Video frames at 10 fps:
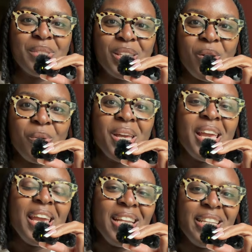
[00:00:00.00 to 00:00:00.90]
So
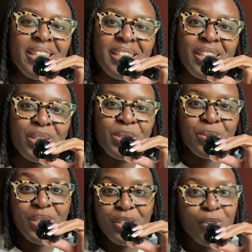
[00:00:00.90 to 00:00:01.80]
it does get a
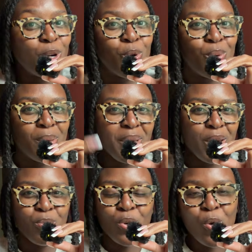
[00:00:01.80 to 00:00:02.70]
little difficult with
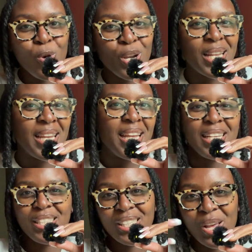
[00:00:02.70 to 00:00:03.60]
me recording
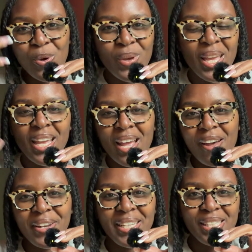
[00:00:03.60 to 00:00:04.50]
and sewing and
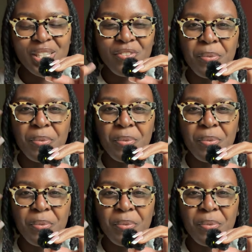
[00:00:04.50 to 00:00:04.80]
all that stuff.